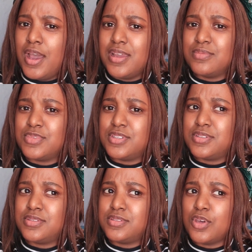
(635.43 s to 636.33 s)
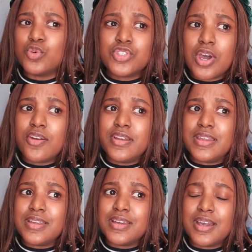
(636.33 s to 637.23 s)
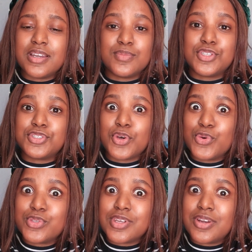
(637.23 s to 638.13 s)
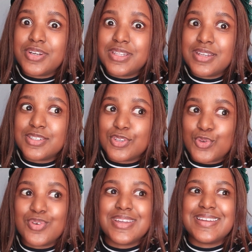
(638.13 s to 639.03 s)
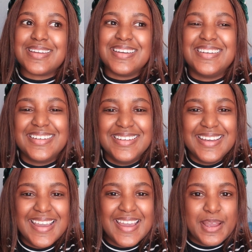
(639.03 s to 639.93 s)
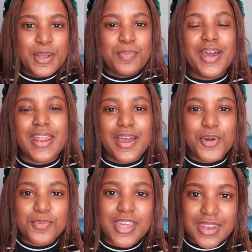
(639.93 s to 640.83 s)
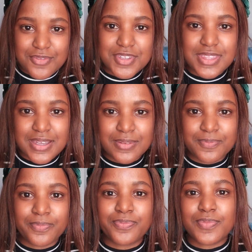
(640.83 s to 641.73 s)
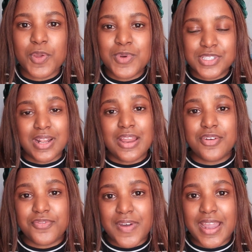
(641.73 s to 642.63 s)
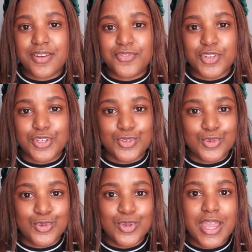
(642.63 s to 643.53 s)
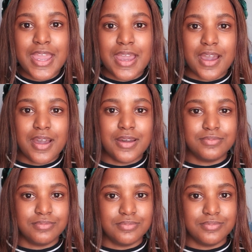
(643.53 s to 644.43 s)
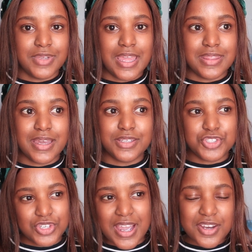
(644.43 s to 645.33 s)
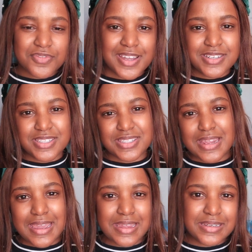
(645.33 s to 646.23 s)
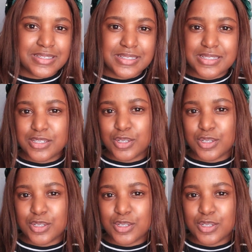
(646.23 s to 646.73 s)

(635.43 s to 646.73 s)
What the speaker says: am so sorry. That is annoying. But I hope that everything was clarified for you, and that you kind of understand